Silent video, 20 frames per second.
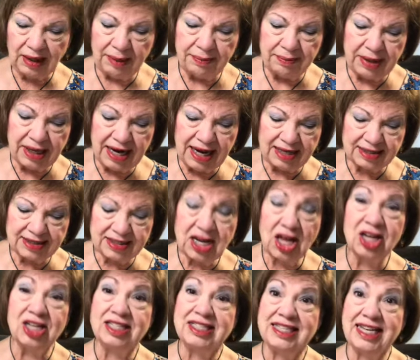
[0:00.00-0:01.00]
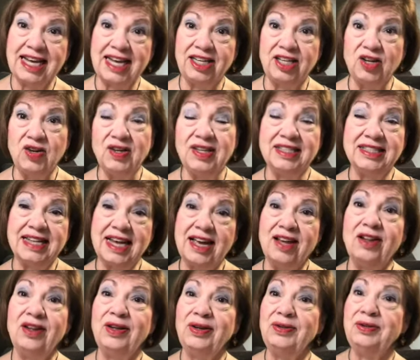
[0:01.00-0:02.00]
But as Donna said, you can
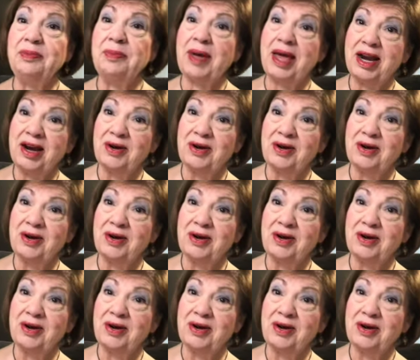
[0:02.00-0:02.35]
tell who the pet